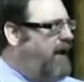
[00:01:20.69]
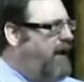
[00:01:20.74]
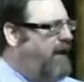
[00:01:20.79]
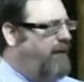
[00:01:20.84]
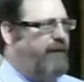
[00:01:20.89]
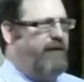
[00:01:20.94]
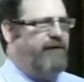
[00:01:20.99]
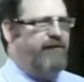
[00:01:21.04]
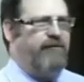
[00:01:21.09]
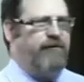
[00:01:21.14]

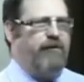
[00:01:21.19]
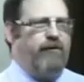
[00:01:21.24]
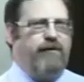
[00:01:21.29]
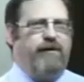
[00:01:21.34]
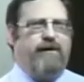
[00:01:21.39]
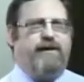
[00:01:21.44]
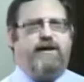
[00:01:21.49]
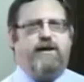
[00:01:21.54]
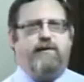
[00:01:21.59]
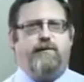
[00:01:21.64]
And we saw
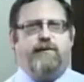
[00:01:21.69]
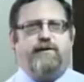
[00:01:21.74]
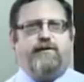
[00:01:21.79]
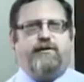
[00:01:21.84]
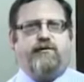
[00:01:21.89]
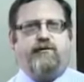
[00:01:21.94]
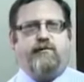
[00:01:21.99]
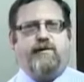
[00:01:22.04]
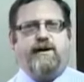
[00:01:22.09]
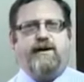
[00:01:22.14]
that there were
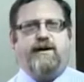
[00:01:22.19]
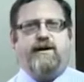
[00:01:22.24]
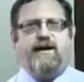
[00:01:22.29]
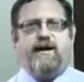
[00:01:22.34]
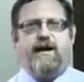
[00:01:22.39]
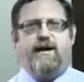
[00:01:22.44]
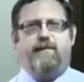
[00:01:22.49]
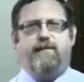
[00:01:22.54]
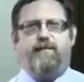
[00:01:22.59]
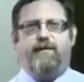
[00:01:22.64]
3
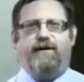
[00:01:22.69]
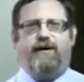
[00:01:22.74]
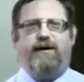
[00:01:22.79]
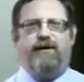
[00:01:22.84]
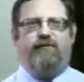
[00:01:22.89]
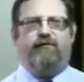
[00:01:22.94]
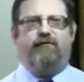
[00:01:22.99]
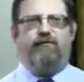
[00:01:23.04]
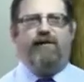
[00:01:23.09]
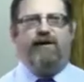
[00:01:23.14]

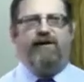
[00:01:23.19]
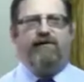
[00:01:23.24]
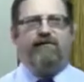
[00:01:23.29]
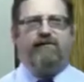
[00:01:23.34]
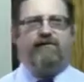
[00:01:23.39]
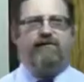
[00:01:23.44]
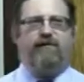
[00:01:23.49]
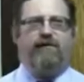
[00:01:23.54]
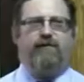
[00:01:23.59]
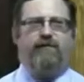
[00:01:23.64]
companies
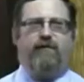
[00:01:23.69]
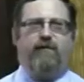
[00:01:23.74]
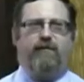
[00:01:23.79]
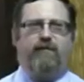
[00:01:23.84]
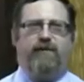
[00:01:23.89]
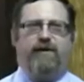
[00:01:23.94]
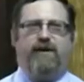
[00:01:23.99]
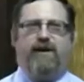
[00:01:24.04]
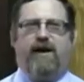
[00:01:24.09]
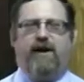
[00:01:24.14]
registered for
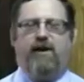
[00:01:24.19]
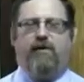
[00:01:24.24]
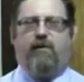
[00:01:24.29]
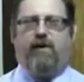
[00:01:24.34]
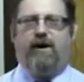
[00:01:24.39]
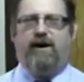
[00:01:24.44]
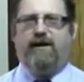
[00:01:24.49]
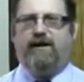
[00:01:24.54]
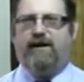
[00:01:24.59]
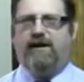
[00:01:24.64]

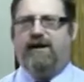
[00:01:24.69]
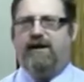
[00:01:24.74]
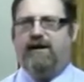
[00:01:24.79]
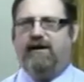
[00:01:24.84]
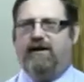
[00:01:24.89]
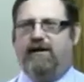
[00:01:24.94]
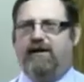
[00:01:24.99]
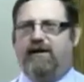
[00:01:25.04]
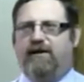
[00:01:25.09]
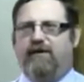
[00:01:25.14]

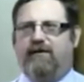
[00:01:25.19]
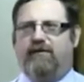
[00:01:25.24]
PAYE,